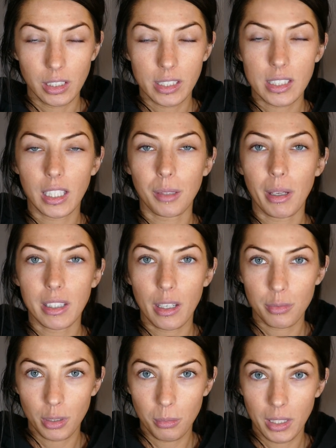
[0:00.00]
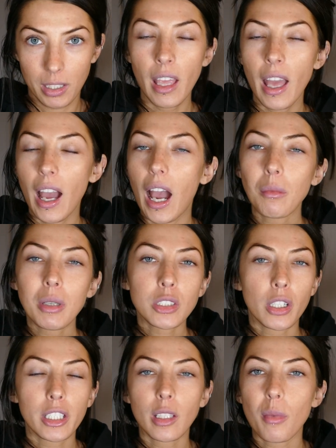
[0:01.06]
Let's think about that for a minute. I'm not
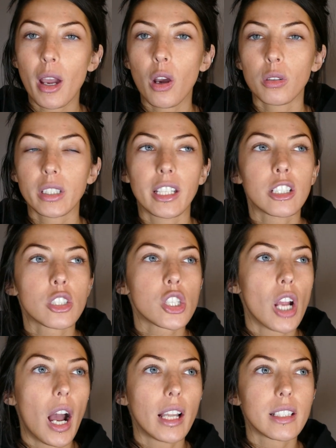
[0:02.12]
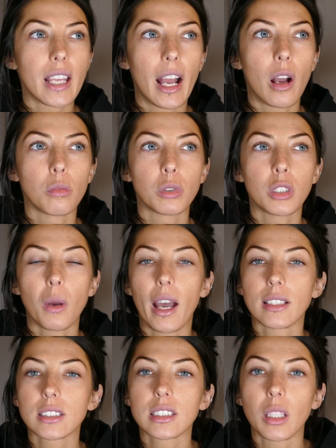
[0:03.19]
talking about getting shot down when you
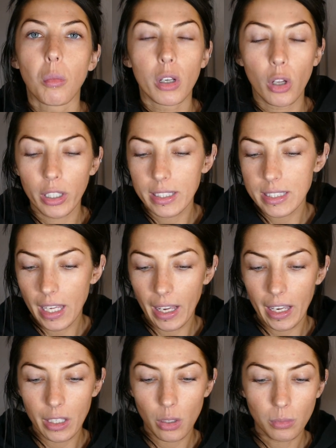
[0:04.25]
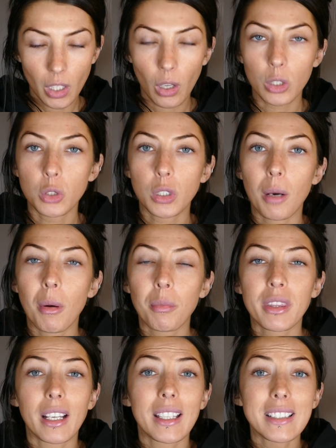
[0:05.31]
ask someone on a date or you come up
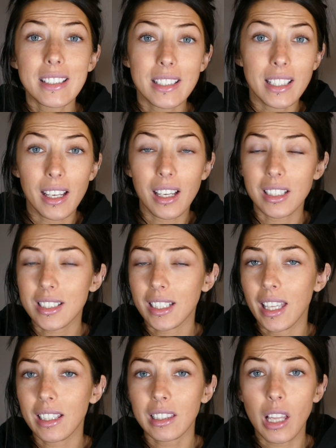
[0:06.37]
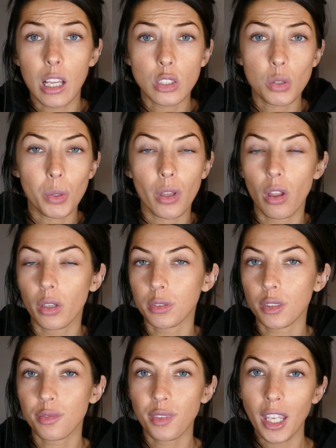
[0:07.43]
with an idea to get lunch with all of
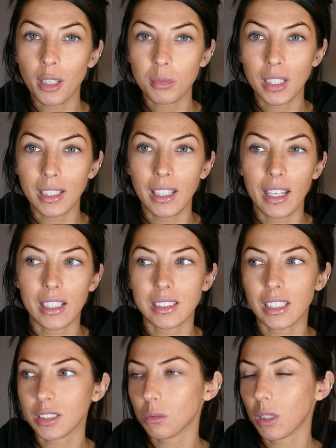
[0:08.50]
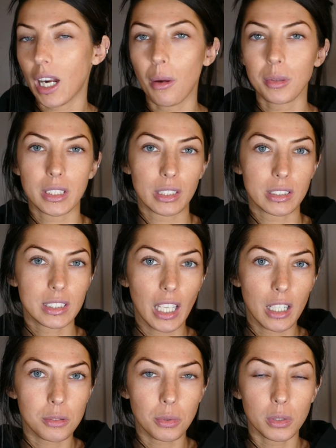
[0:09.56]
your family and it doesn't work out with their
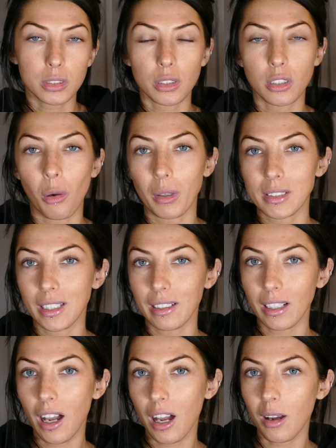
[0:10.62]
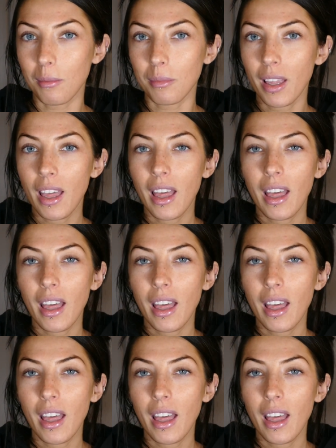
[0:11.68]
schedule so no one can come.